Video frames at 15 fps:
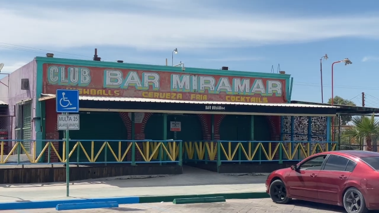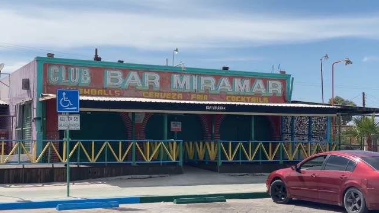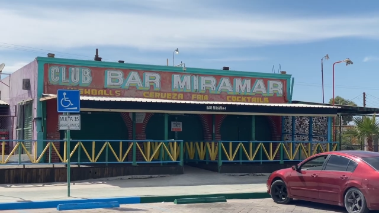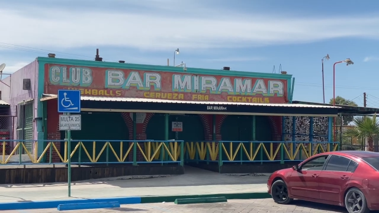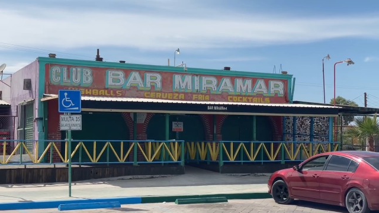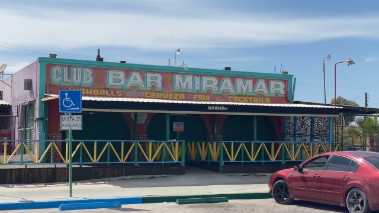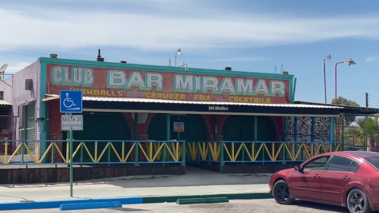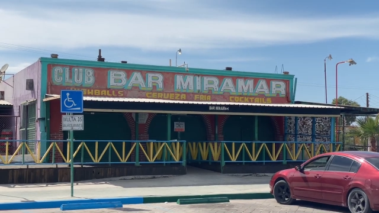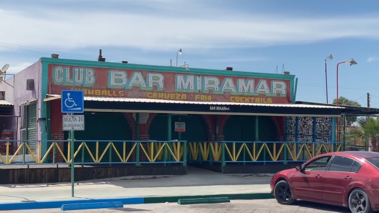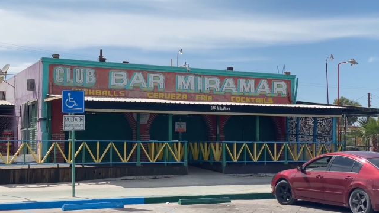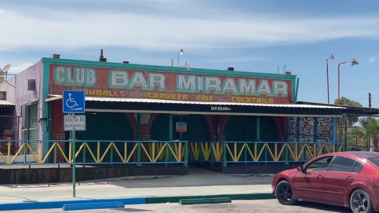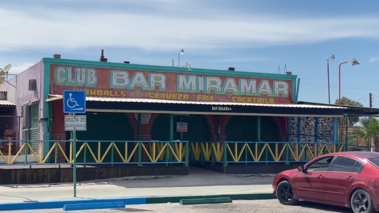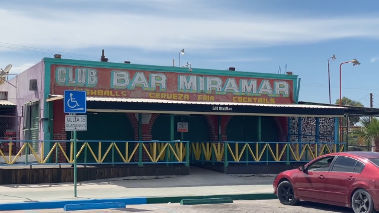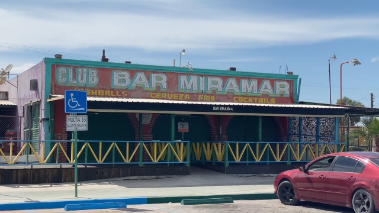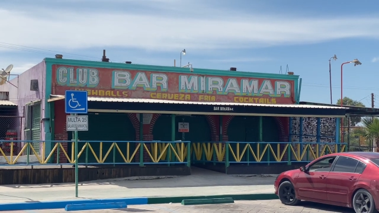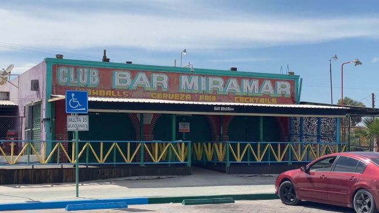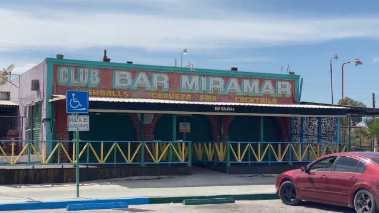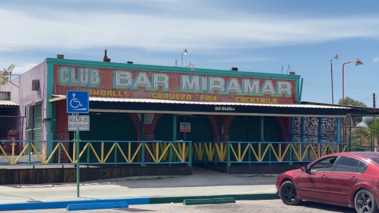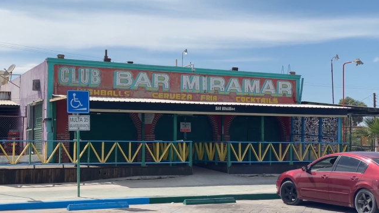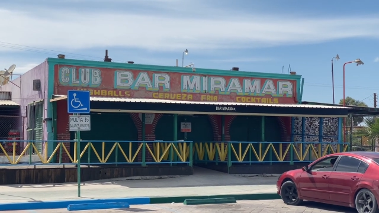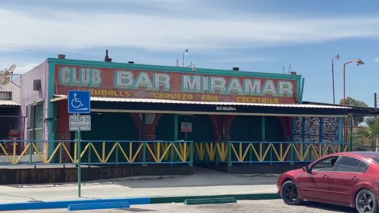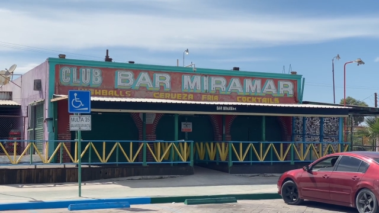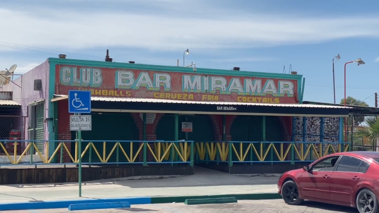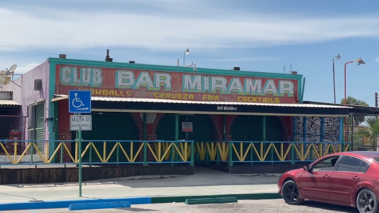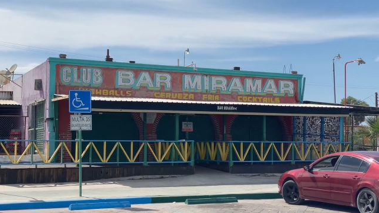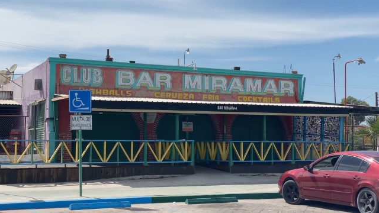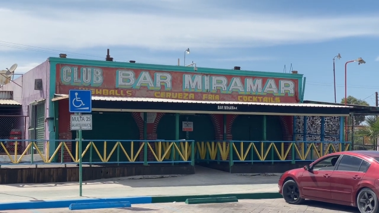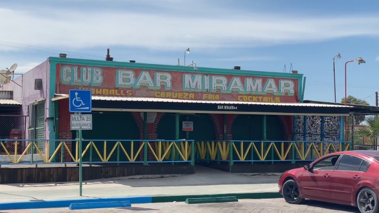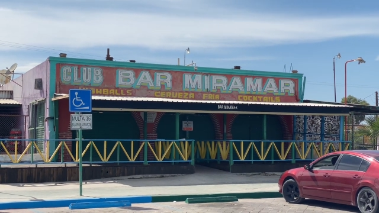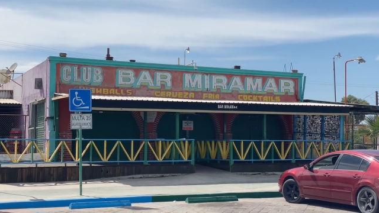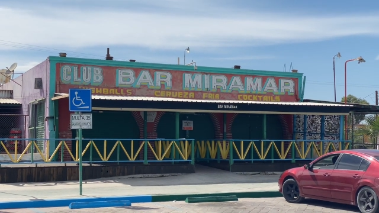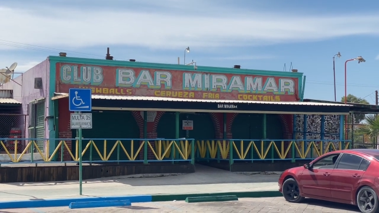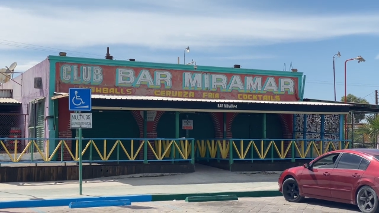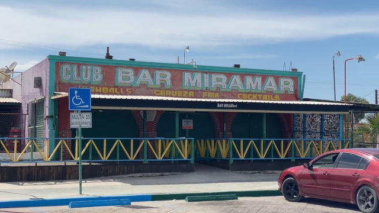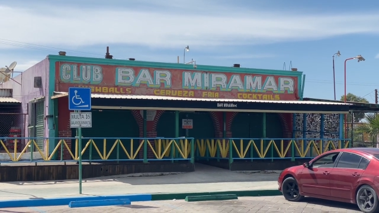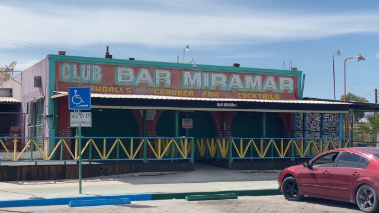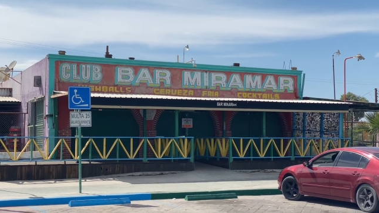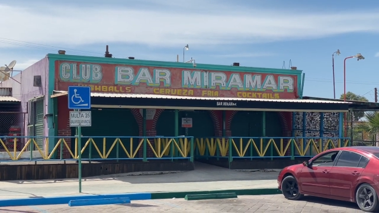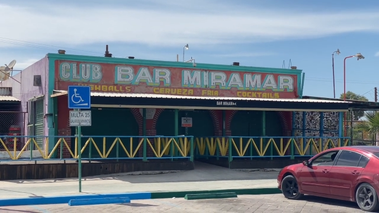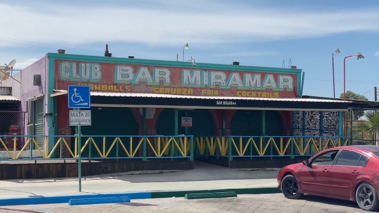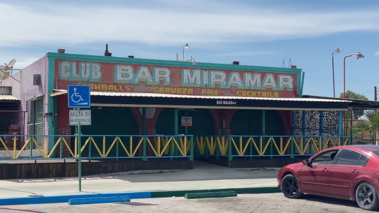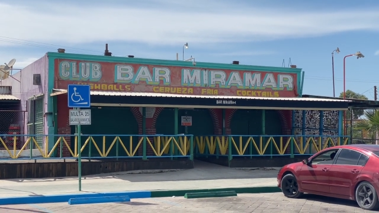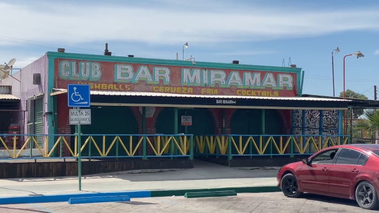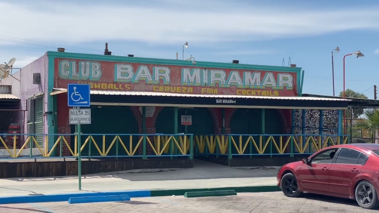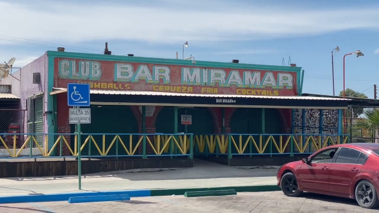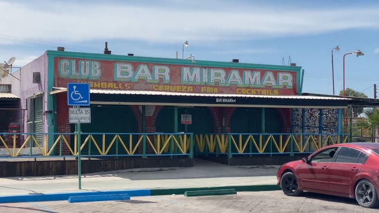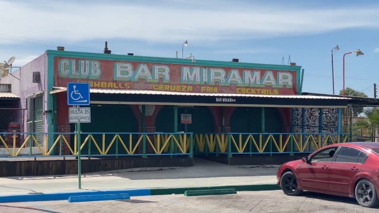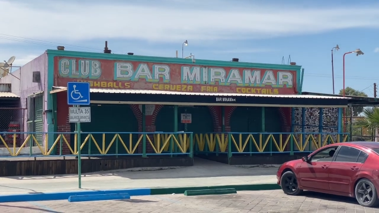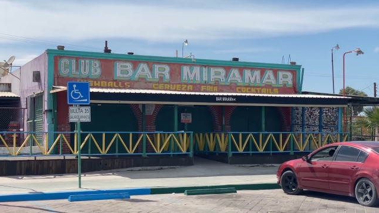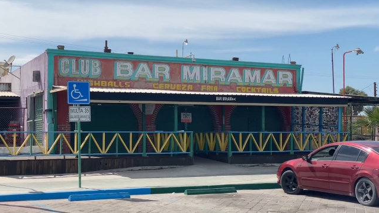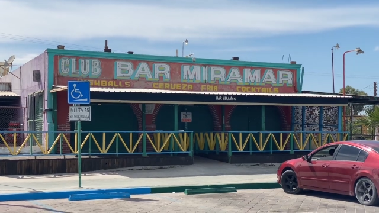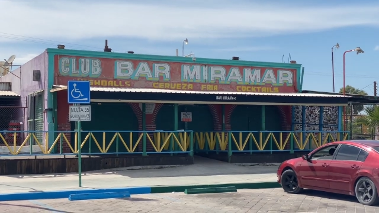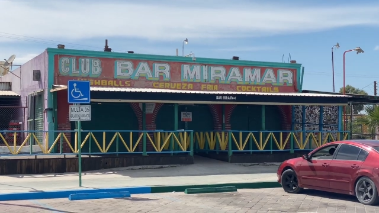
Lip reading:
Nobody's mouth can be seen.